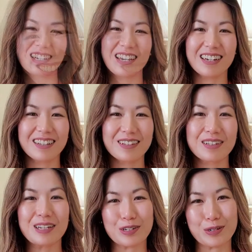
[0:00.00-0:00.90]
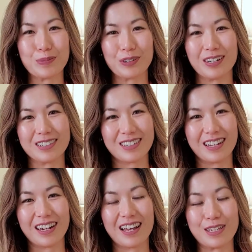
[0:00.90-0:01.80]
Another luxury product
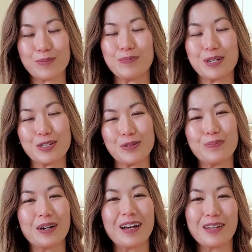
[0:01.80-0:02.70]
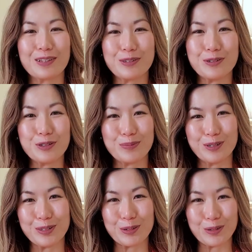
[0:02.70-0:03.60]
that has been mentioned by other
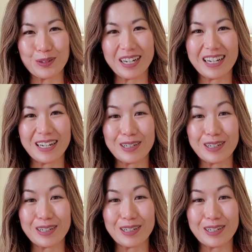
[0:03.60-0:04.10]
YouTubers already